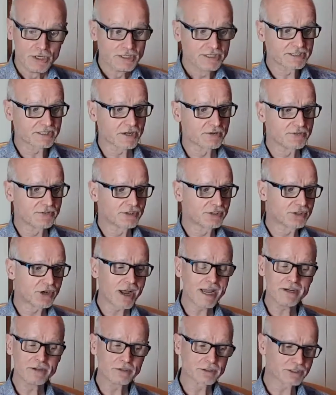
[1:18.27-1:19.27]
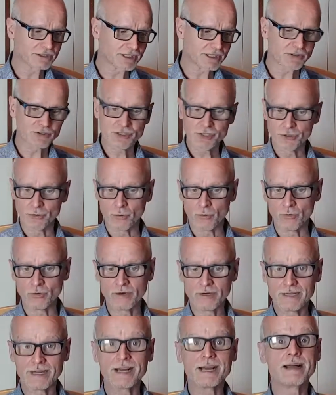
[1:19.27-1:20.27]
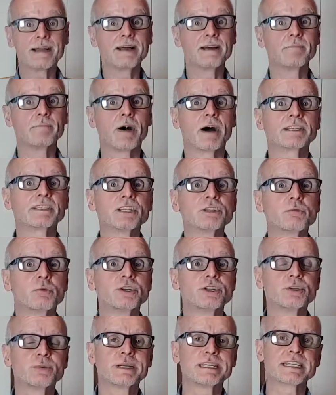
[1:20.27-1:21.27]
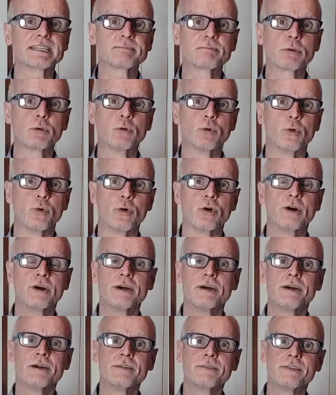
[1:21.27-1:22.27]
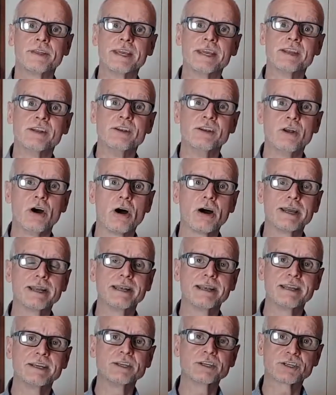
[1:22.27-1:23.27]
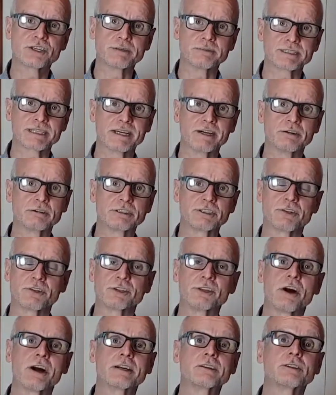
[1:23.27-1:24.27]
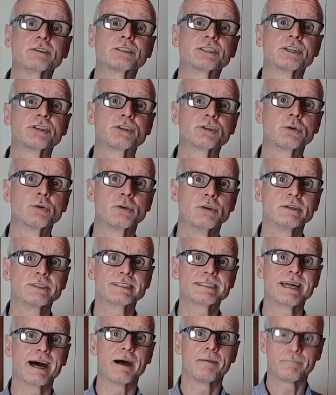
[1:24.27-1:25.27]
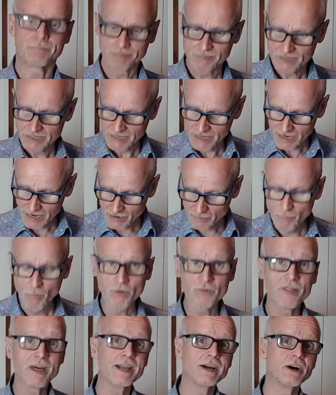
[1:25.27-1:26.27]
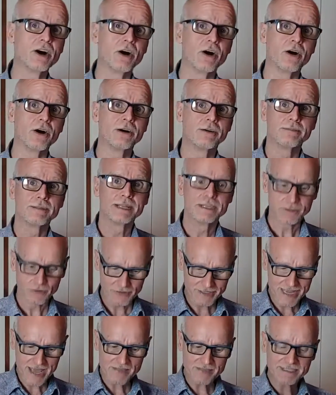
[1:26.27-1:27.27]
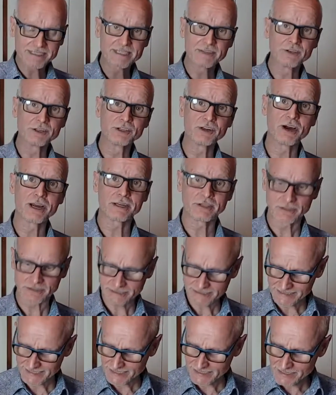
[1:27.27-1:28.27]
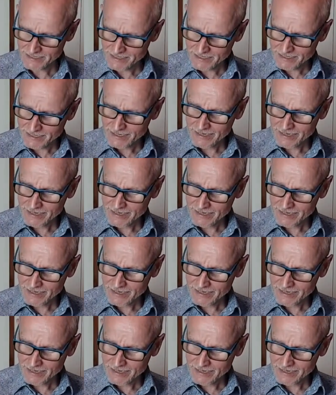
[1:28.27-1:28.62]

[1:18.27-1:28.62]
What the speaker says: So the diagnostic tool, I just wanted to explore the 9 leadership skills that the diagnostic tool looks at. And what they are, you'll get this in the diagnostic,